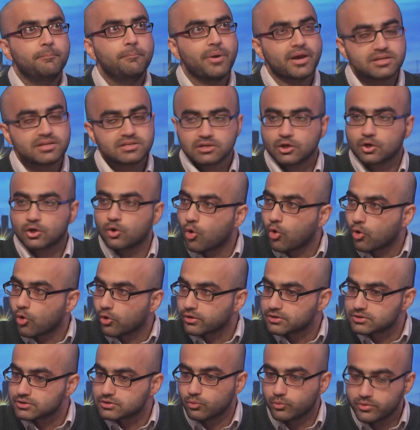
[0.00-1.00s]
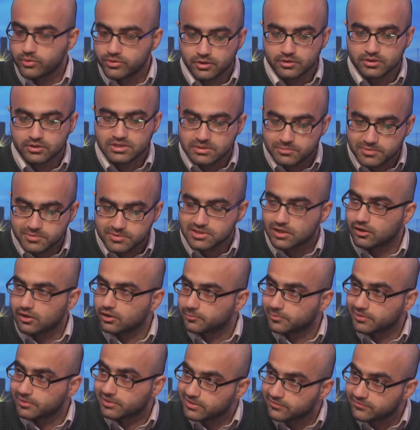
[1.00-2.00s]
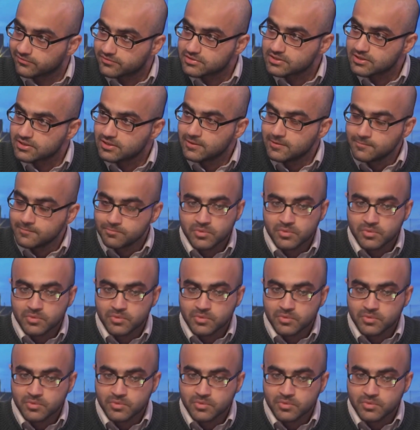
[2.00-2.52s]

best accords with their deepest held beliefs.